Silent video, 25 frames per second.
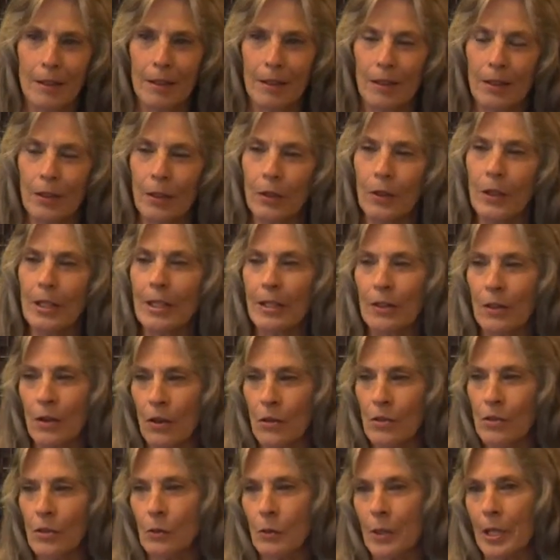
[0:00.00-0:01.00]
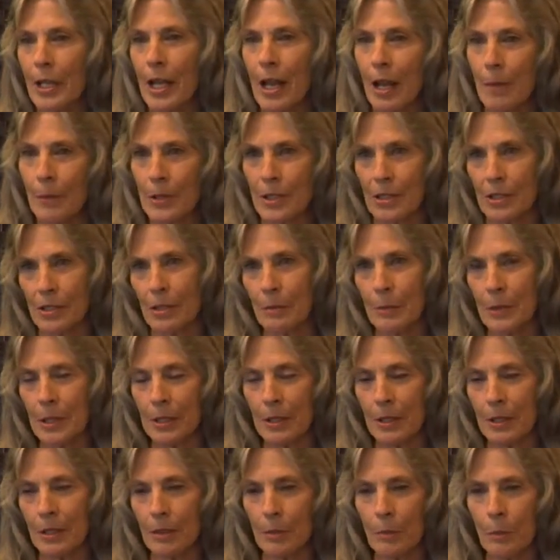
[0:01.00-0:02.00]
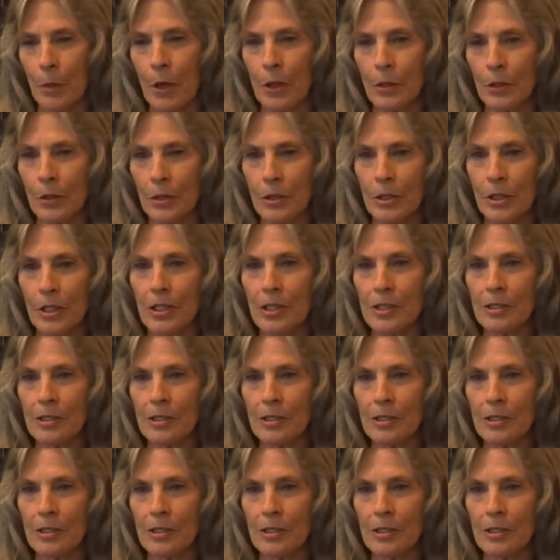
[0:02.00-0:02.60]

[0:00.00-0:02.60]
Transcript: you know. And then also what happens, some, your partner does